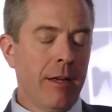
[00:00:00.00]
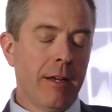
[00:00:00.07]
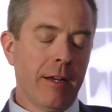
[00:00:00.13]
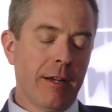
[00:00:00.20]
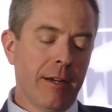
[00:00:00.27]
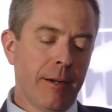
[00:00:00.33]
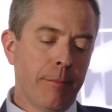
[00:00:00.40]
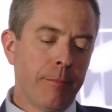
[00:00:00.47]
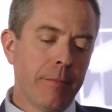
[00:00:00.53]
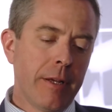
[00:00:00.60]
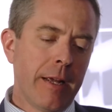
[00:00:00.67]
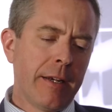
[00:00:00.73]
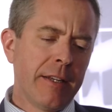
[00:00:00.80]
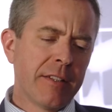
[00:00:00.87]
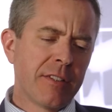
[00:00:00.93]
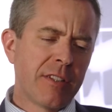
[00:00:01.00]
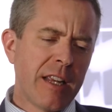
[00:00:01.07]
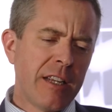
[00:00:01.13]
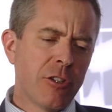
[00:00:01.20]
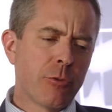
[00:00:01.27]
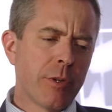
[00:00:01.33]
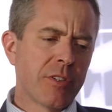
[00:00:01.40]
And it's
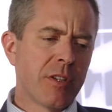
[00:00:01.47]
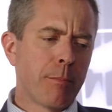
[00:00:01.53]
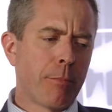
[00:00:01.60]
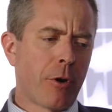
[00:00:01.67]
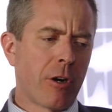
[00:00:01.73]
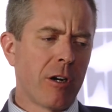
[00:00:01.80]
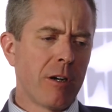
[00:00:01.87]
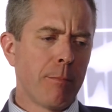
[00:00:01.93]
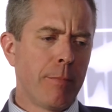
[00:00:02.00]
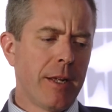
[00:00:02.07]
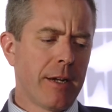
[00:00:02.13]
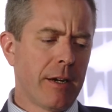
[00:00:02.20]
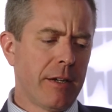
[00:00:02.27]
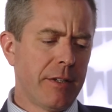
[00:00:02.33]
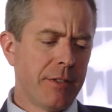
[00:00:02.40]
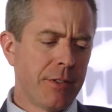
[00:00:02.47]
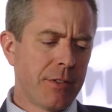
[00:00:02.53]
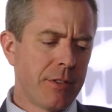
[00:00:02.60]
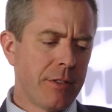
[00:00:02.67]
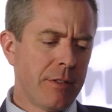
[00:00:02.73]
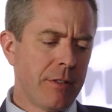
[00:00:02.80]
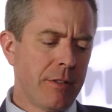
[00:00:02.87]
dangerous in part because